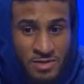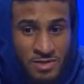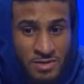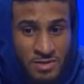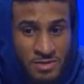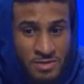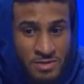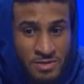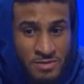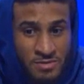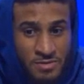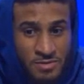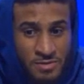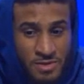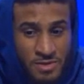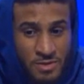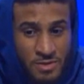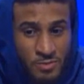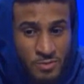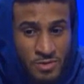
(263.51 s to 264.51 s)
And uh,
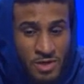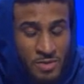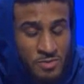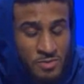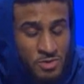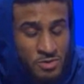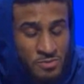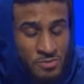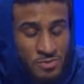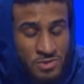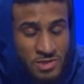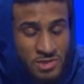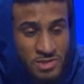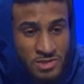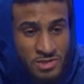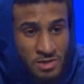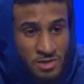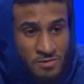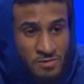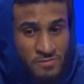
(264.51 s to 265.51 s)
when opportunity presents
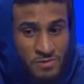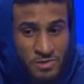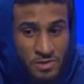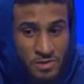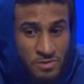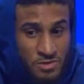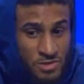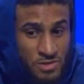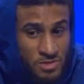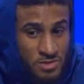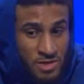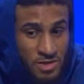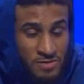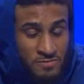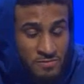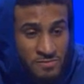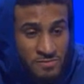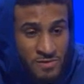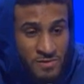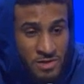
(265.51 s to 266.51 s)
itself, you know, just take
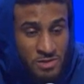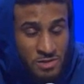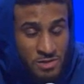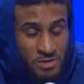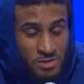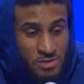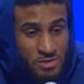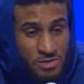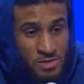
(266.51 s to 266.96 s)
full advantage.